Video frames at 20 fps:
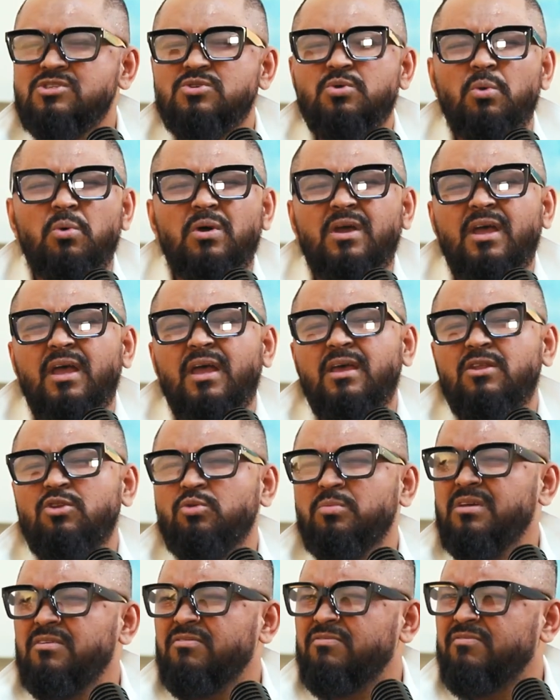okay to
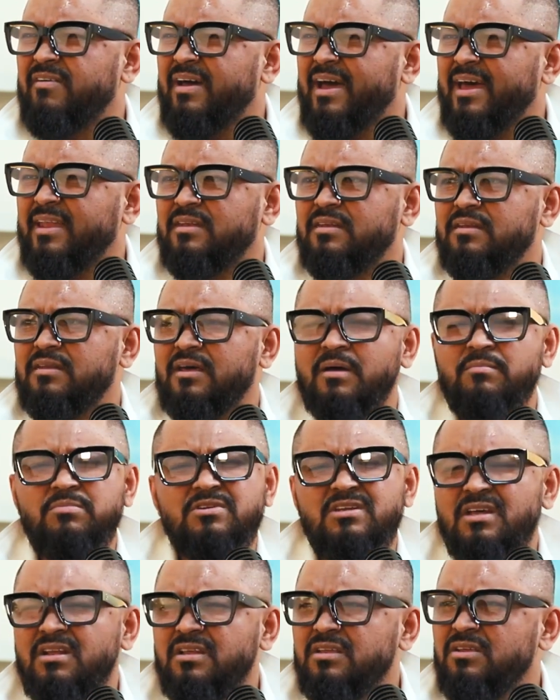be fat. I'm
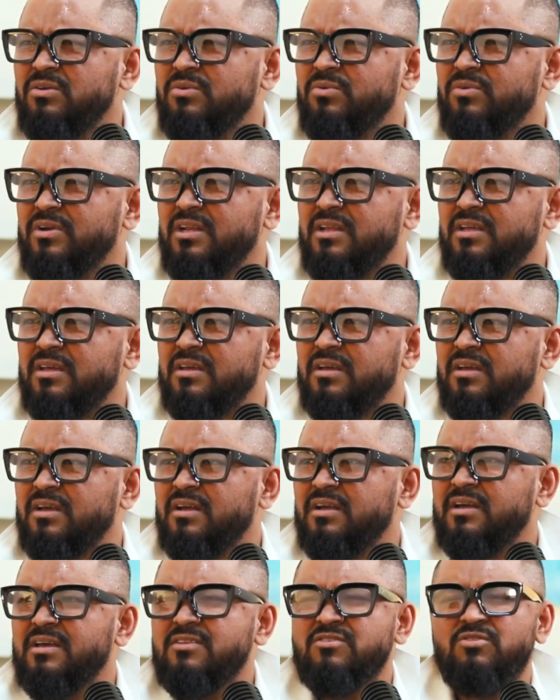telling you, really.
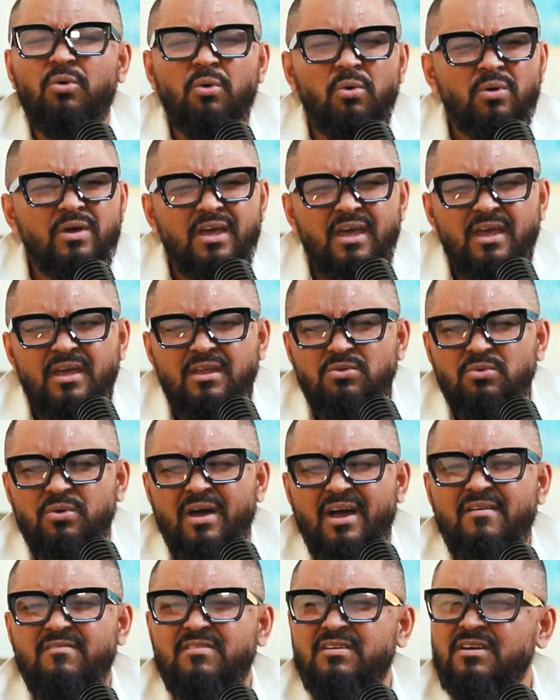It's okay to
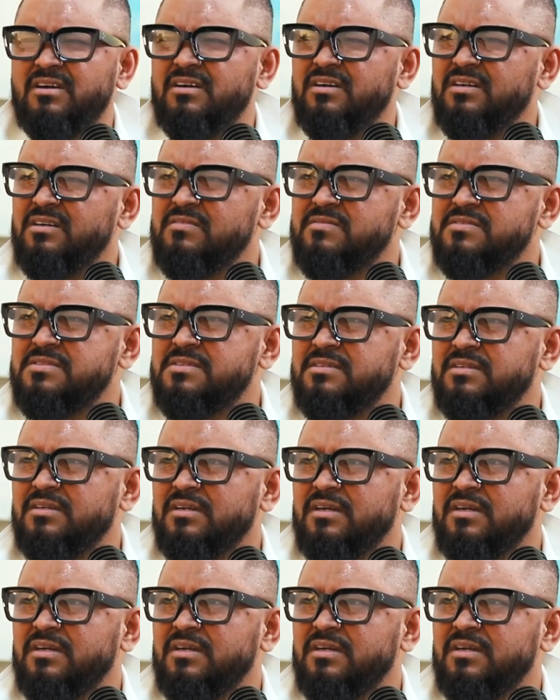have curves.